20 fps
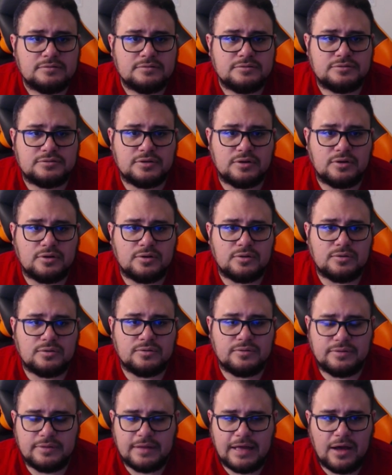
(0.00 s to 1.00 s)

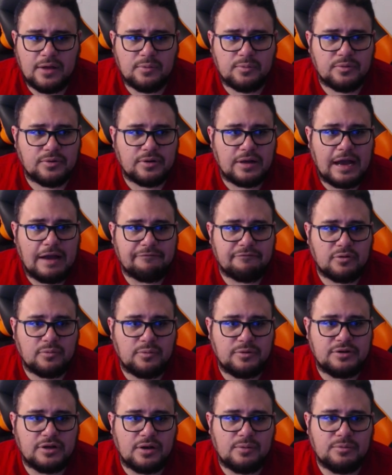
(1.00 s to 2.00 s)
So now, after
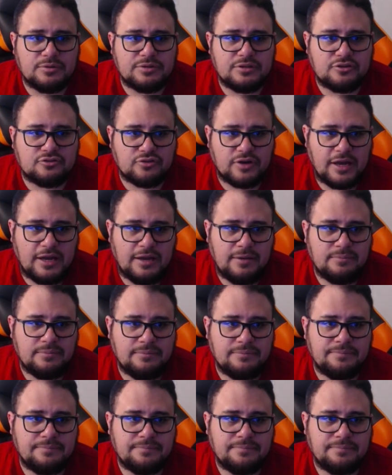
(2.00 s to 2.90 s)
we're done with the dream,